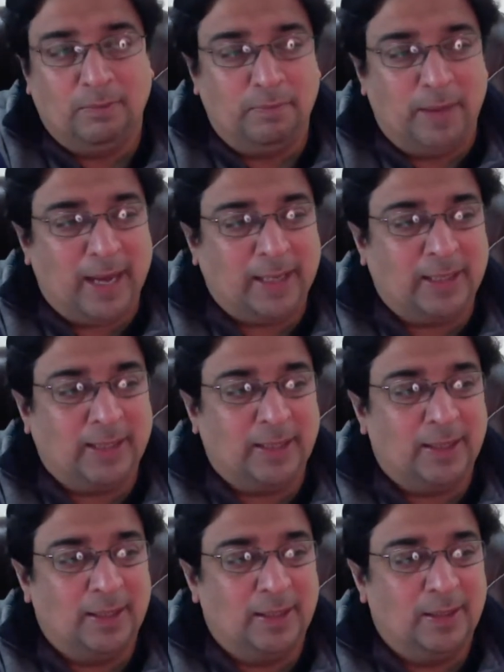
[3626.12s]
Mac
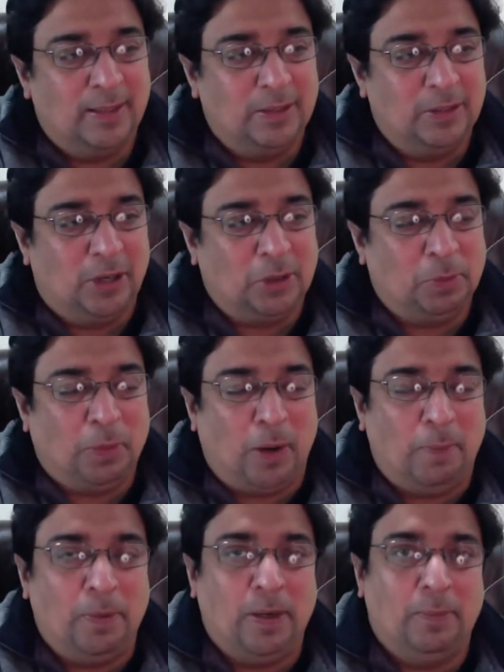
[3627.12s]
got
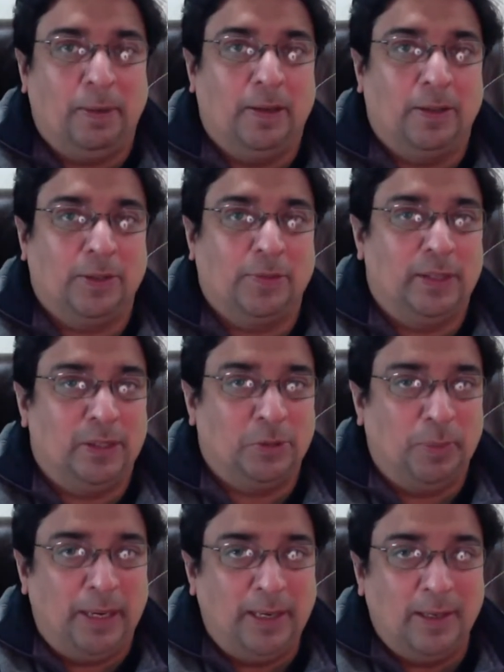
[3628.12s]
popular because of their
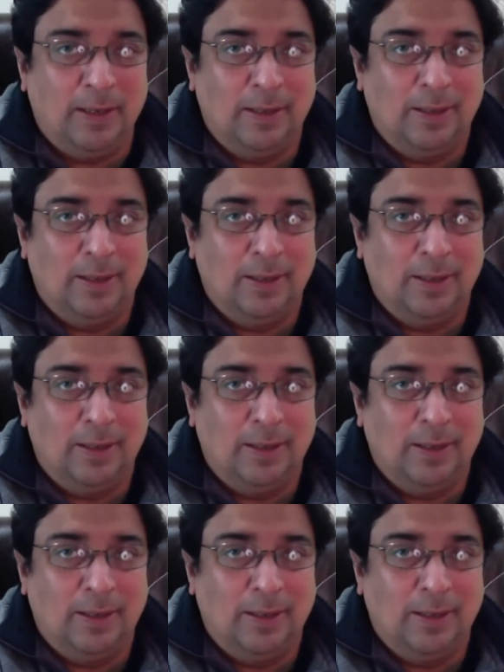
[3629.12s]
speed,